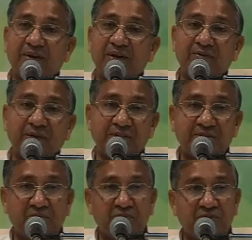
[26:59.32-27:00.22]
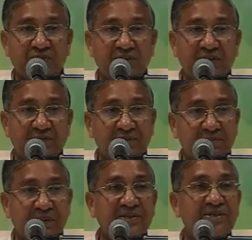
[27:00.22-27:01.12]
I was posted after
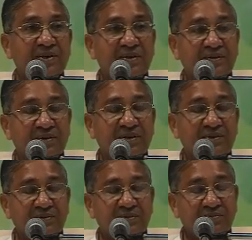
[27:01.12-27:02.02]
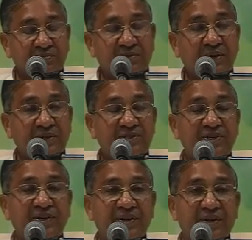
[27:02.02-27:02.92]
passing my
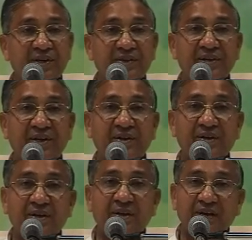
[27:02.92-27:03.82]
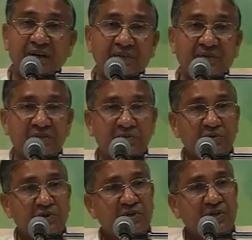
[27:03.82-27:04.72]
engineering, then I was
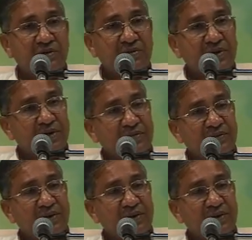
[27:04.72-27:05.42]
posted at a